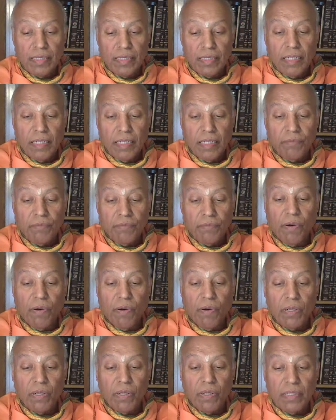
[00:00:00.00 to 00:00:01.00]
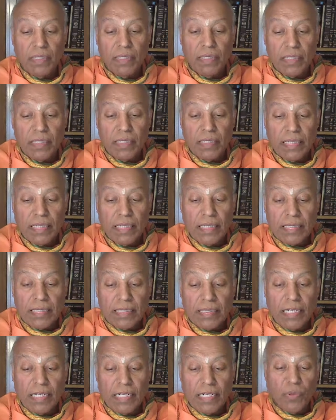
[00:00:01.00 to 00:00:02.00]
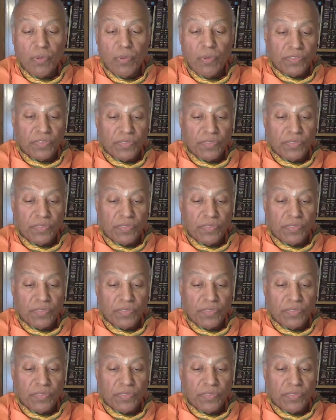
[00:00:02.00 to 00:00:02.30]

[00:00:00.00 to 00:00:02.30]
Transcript: for, said Pulasya.